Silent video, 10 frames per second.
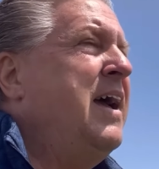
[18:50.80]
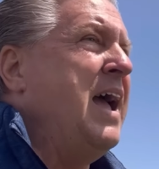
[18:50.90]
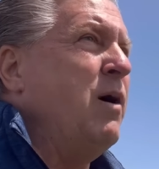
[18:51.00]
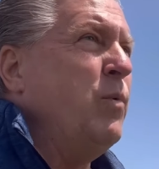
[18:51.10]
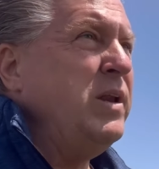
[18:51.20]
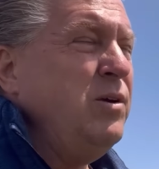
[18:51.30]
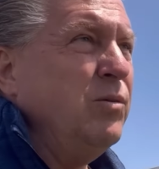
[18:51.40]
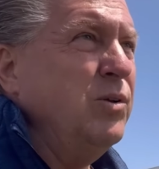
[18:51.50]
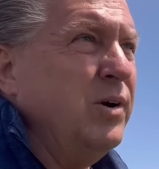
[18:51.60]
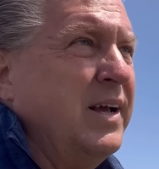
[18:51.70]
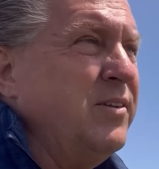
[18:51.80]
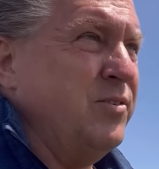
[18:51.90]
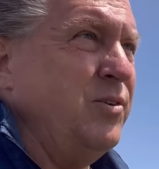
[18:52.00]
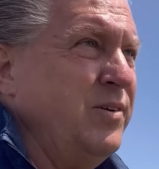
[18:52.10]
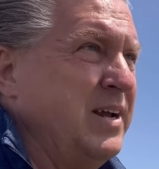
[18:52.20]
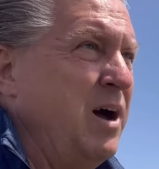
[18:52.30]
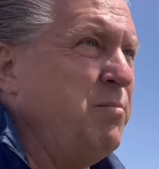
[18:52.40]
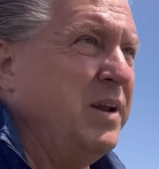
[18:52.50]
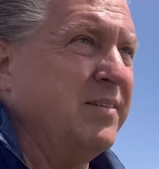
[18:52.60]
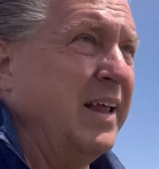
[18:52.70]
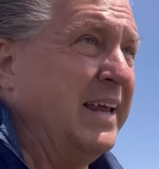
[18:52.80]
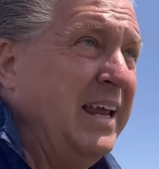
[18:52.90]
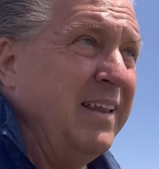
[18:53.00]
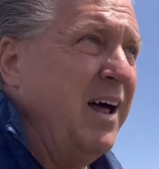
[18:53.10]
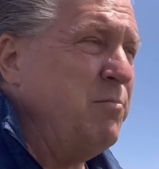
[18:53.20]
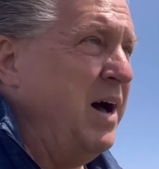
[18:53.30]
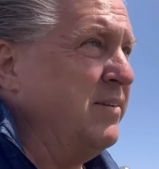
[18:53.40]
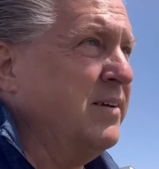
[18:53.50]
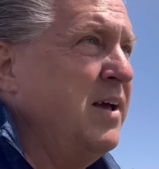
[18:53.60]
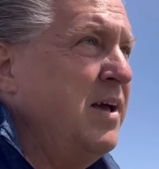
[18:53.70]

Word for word: And when you look at certain companies like Elon Musk,